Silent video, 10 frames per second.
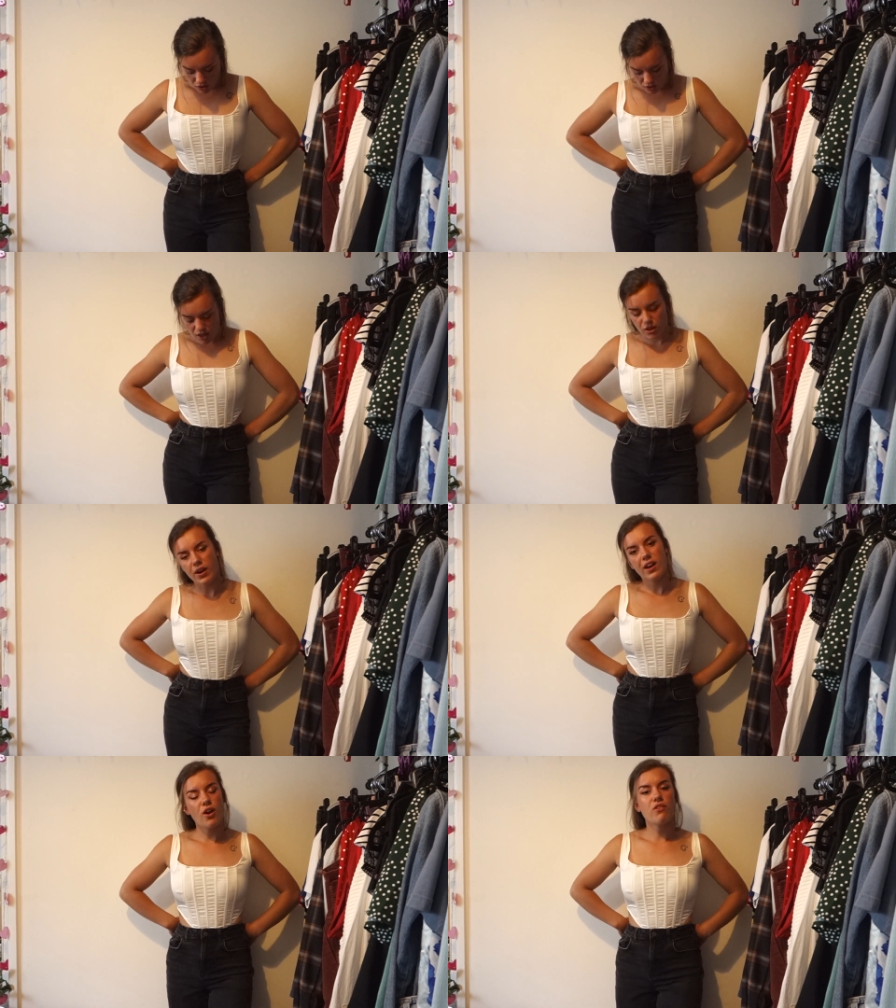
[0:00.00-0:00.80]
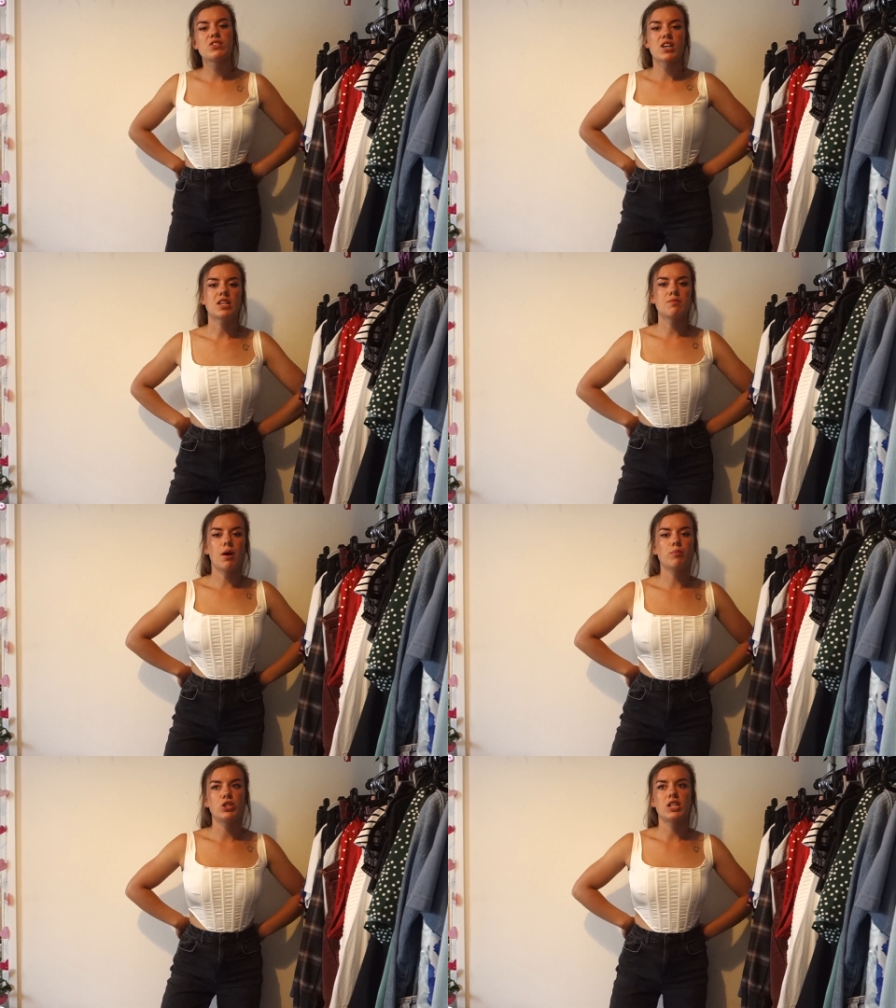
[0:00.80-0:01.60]
no, quite oversized
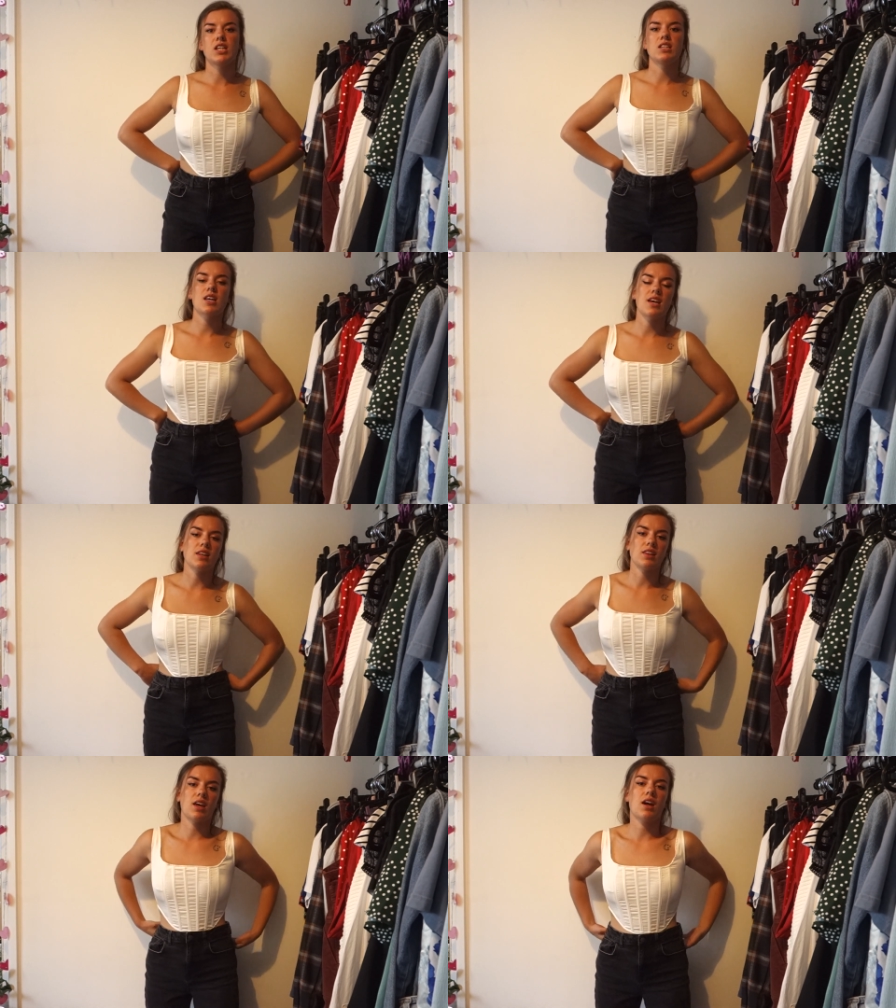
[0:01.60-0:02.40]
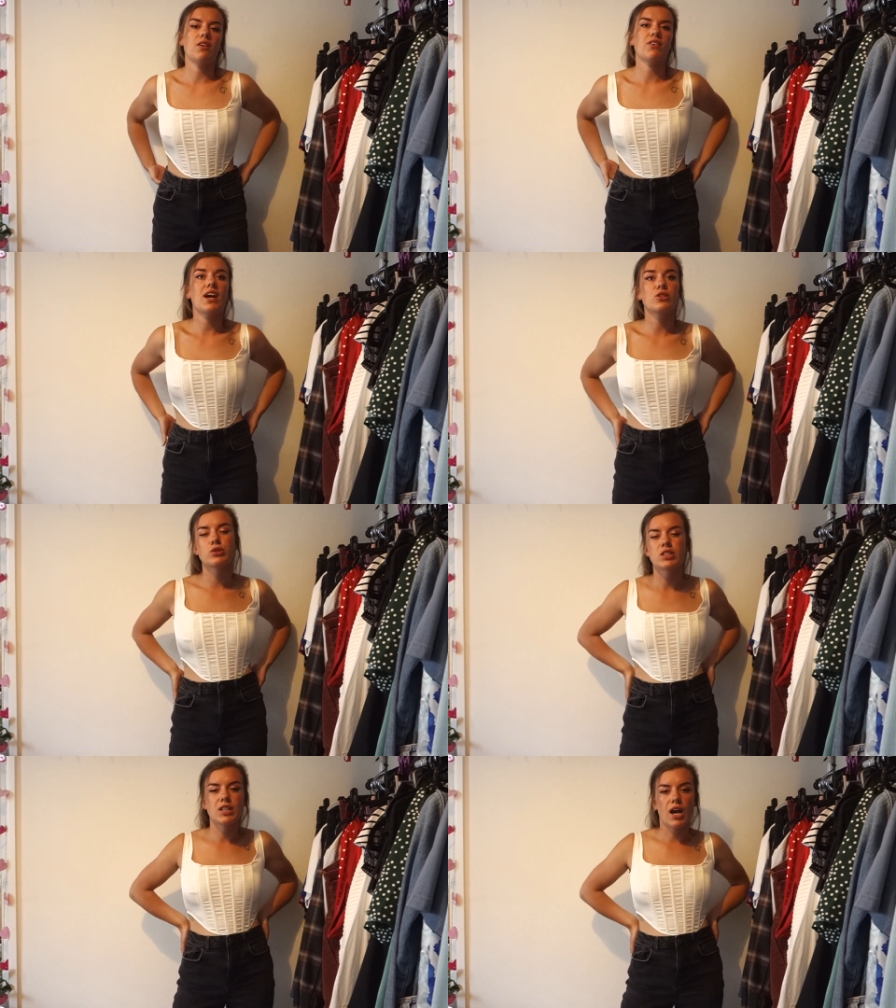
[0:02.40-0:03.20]
mum jeans, I think that it kind of
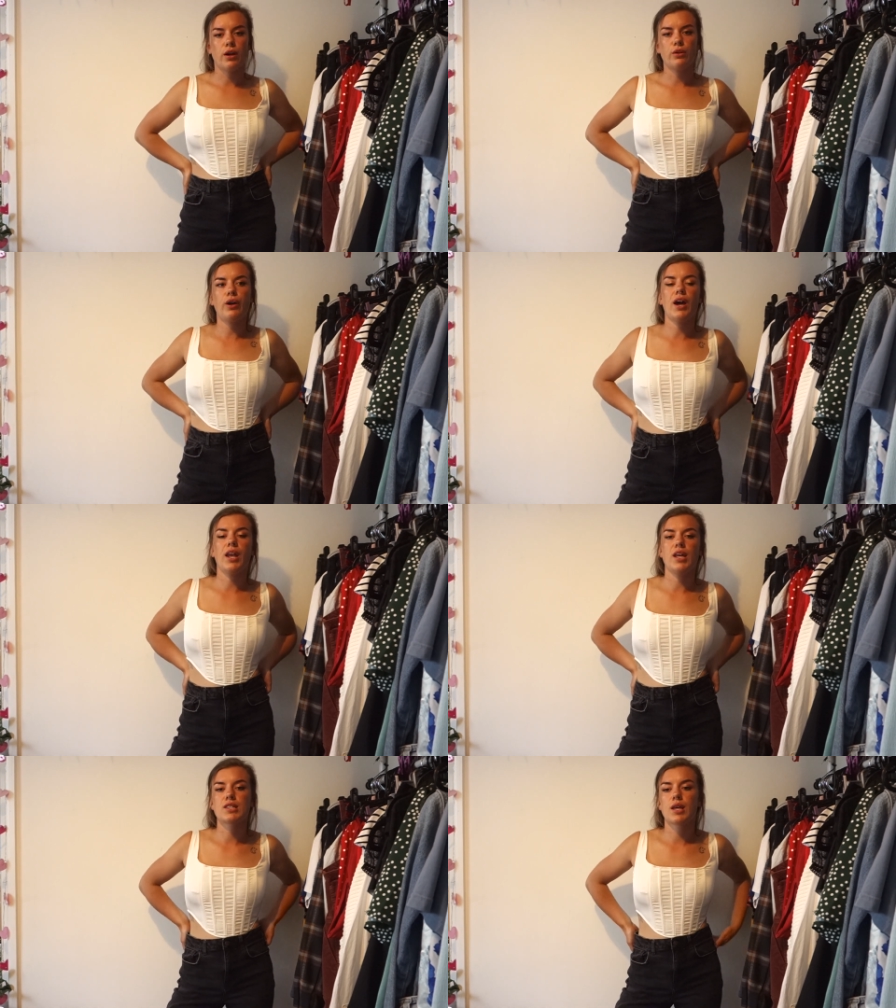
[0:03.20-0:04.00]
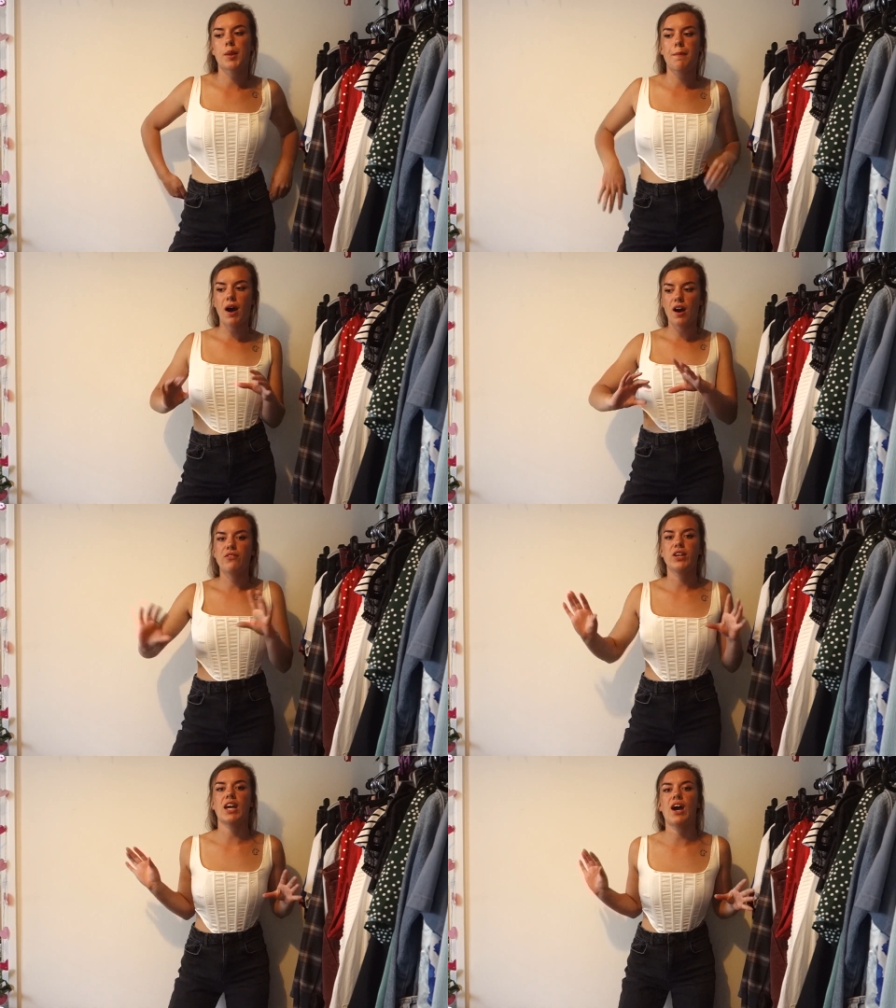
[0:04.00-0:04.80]
casuals it down, and it's like the
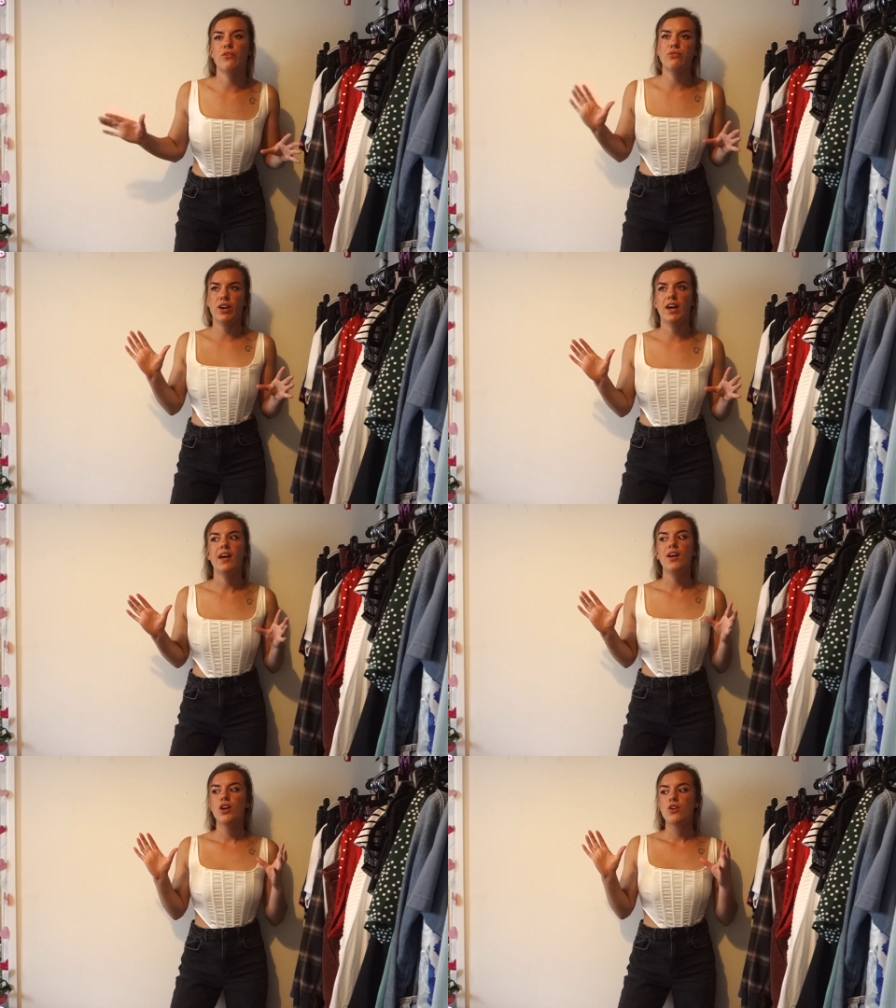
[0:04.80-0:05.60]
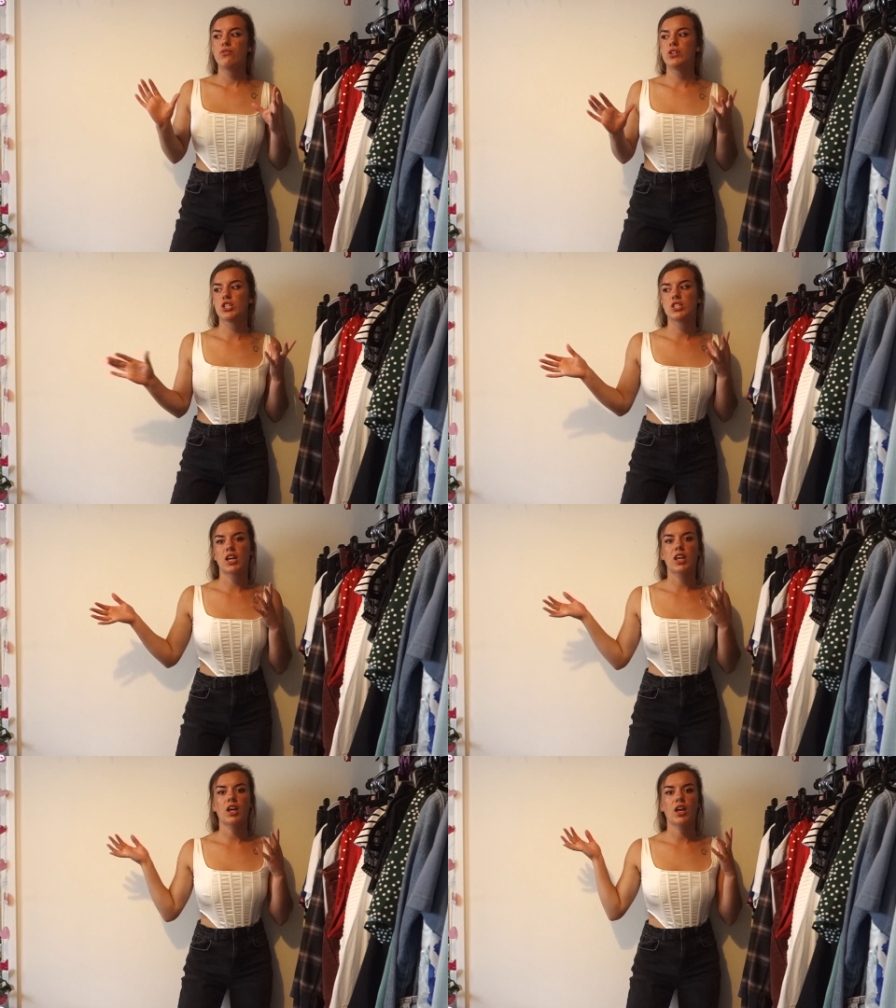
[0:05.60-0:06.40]
perfect outfit for just
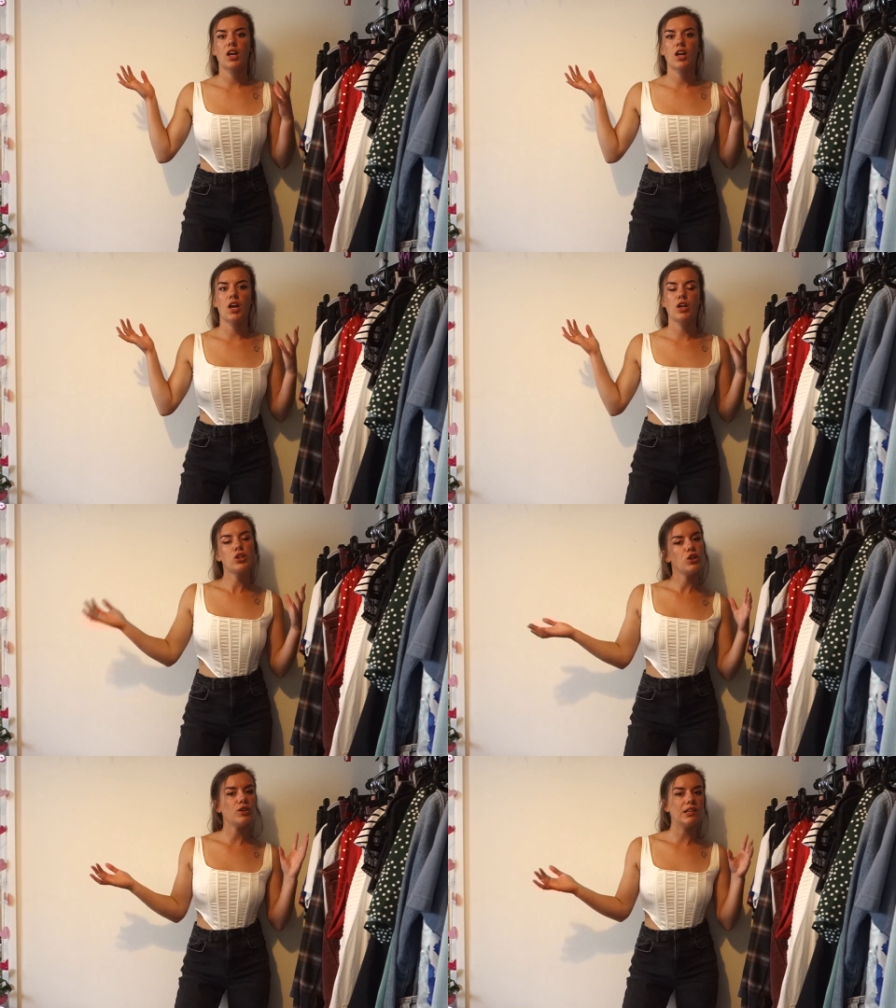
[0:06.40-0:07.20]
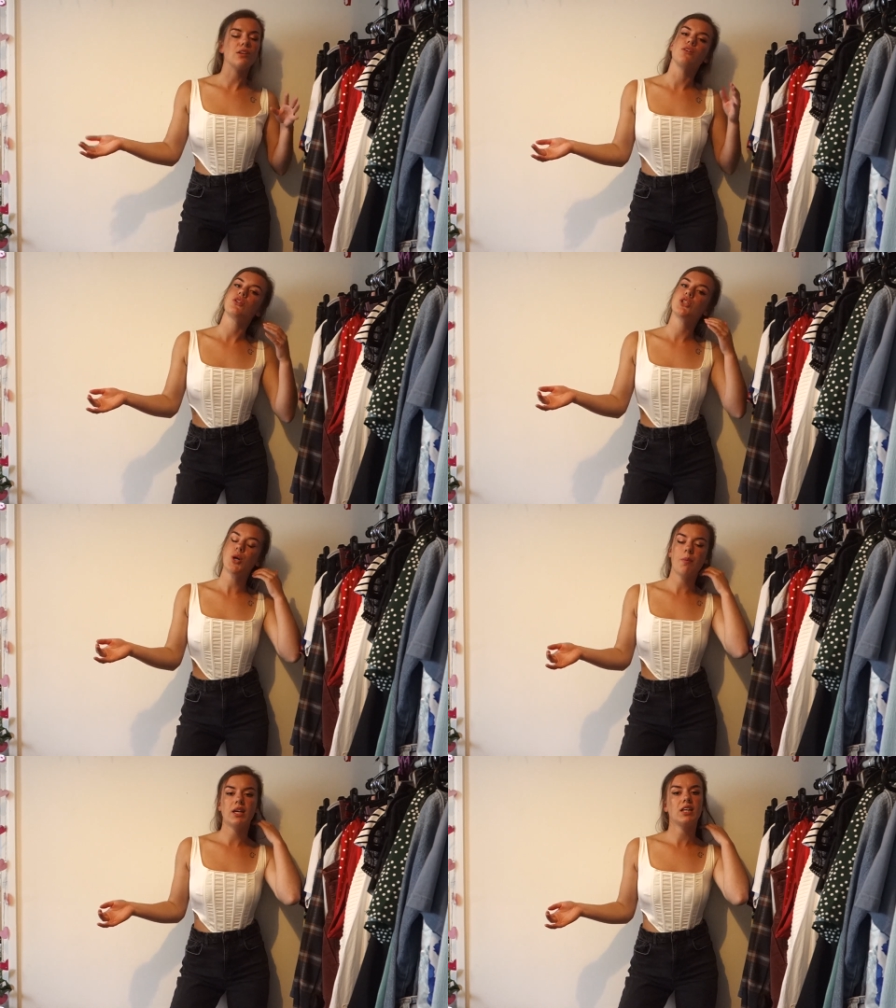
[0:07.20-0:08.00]
like a cute little
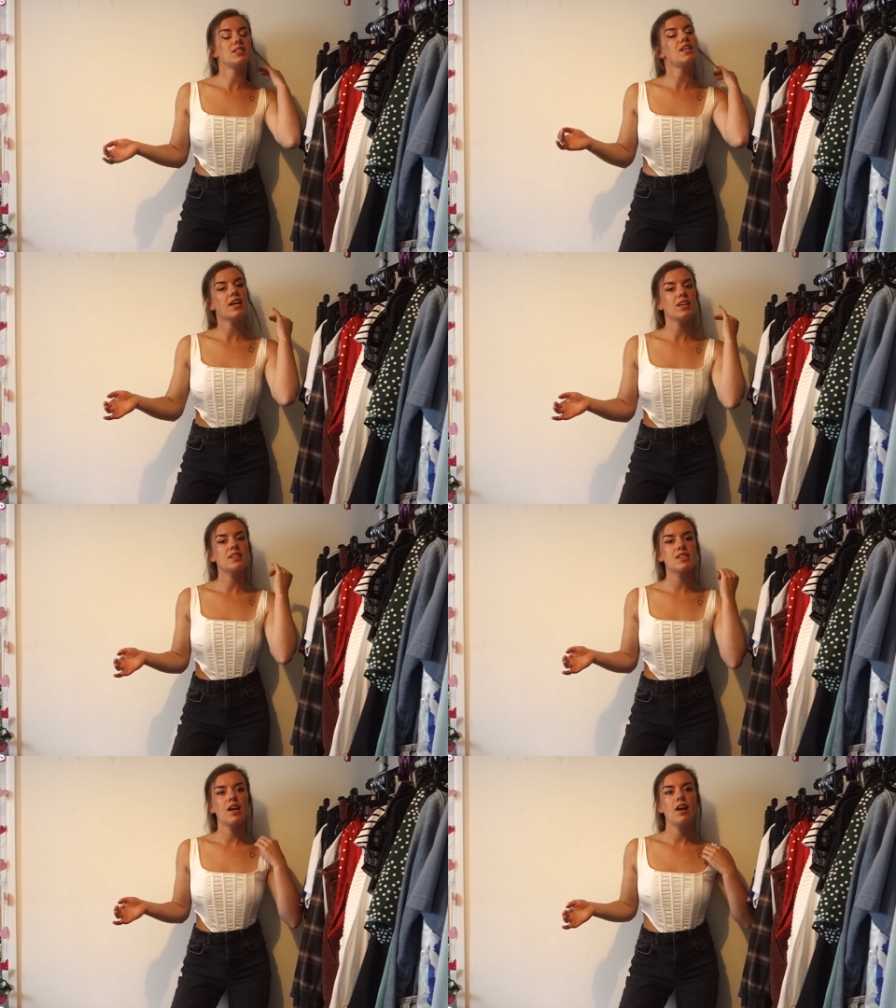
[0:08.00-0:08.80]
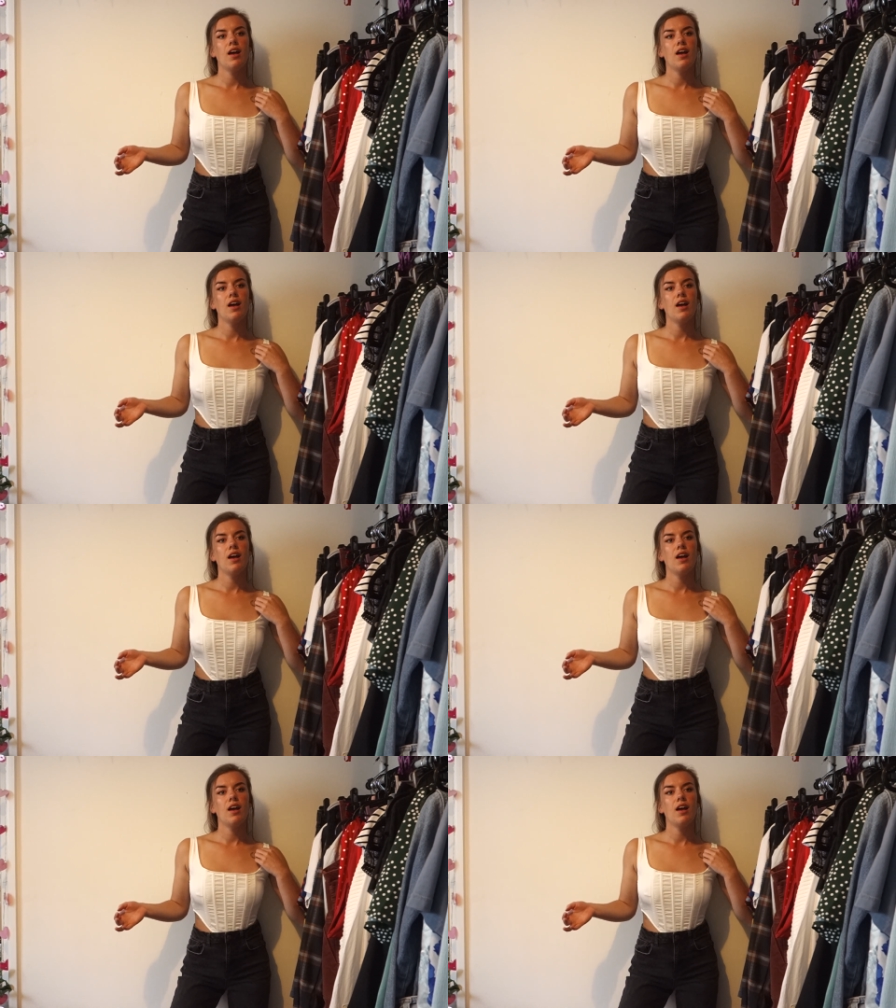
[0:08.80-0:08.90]
shopping date.